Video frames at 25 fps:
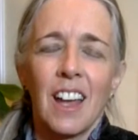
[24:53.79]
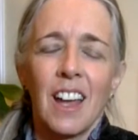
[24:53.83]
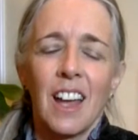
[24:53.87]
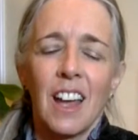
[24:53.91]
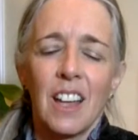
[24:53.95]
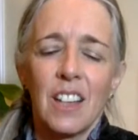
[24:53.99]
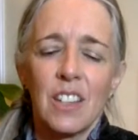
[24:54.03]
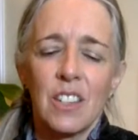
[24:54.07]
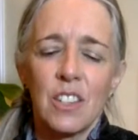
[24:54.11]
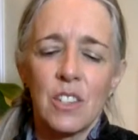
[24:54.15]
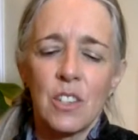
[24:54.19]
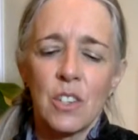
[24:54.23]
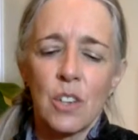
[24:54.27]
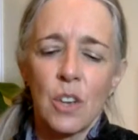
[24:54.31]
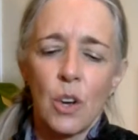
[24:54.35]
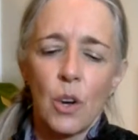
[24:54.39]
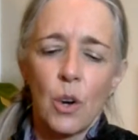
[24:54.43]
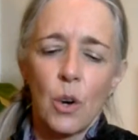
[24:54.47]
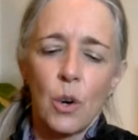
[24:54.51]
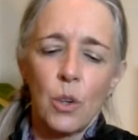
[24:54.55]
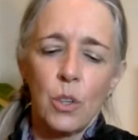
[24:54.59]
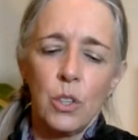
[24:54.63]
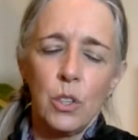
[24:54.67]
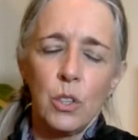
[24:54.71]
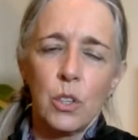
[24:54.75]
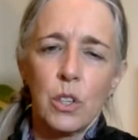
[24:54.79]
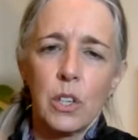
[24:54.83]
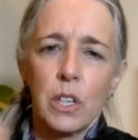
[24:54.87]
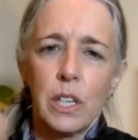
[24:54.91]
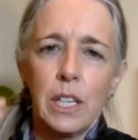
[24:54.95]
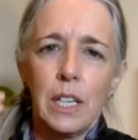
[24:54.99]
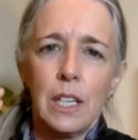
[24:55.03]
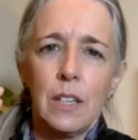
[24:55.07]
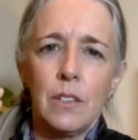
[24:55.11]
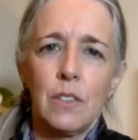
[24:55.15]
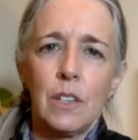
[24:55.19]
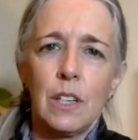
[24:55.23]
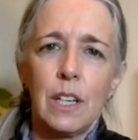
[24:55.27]
And so you can
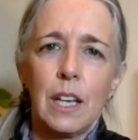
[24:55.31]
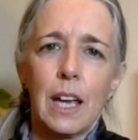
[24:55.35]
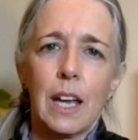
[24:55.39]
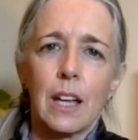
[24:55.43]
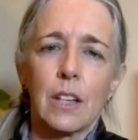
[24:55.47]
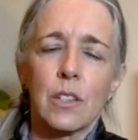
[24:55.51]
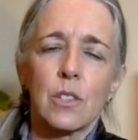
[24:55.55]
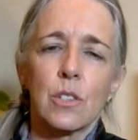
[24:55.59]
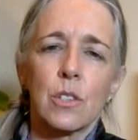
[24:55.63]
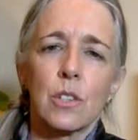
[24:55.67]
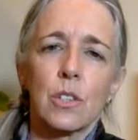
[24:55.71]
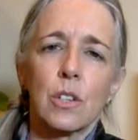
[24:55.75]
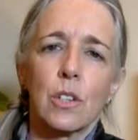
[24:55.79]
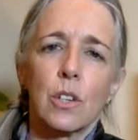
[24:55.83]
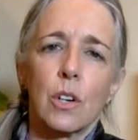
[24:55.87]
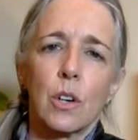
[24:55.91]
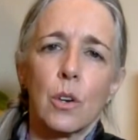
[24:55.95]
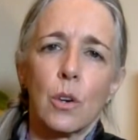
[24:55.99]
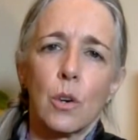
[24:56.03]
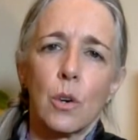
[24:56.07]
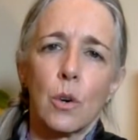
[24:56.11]
even answer your own